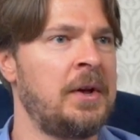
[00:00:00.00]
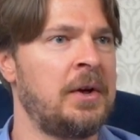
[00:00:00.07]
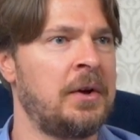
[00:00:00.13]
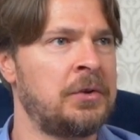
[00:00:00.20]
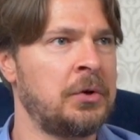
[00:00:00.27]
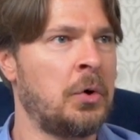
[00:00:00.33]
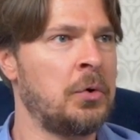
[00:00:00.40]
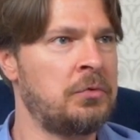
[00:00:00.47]

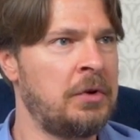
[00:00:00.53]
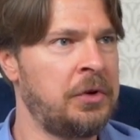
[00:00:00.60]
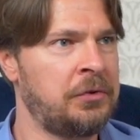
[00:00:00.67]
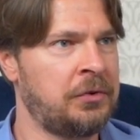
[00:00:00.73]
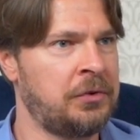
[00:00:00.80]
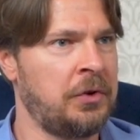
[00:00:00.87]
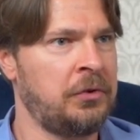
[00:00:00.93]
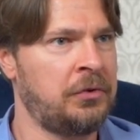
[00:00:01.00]
the good
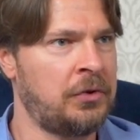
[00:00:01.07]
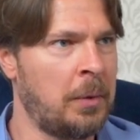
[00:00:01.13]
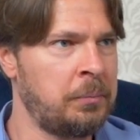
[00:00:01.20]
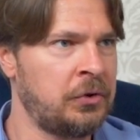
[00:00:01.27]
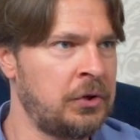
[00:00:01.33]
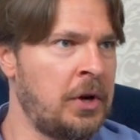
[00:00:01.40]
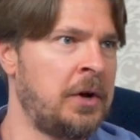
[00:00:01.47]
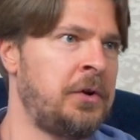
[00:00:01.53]
risks
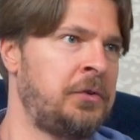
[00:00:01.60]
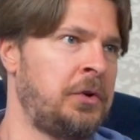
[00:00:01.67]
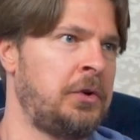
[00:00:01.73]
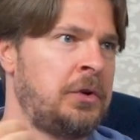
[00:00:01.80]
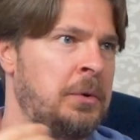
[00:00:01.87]
subsidize the